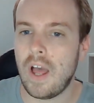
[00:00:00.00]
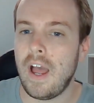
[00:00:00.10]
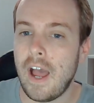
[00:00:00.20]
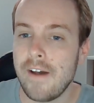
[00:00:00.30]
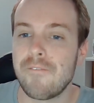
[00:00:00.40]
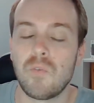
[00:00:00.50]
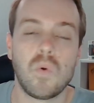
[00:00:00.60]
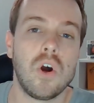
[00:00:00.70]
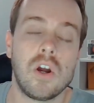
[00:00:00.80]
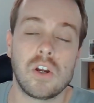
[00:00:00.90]
have
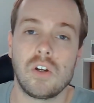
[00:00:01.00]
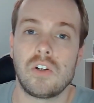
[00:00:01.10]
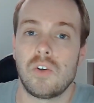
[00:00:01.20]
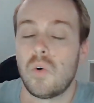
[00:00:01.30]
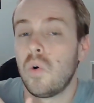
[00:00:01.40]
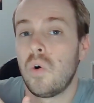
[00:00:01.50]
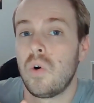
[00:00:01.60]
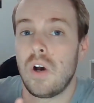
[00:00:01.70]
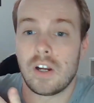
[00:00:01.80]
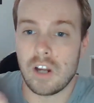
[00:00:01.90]
worked
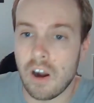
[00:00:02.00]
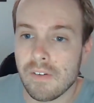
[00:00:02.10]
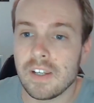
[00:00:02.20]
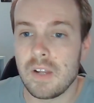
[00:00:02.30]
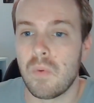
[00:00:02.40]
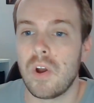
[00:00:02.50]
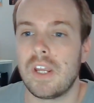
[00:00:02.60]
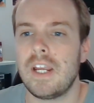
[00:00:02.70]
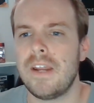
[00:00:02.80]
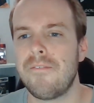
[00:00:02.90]
or are currently
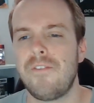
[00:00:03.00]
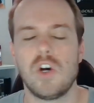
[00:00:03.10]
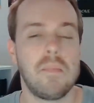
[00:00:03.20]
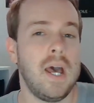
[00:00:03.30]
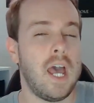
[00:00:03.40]
working in film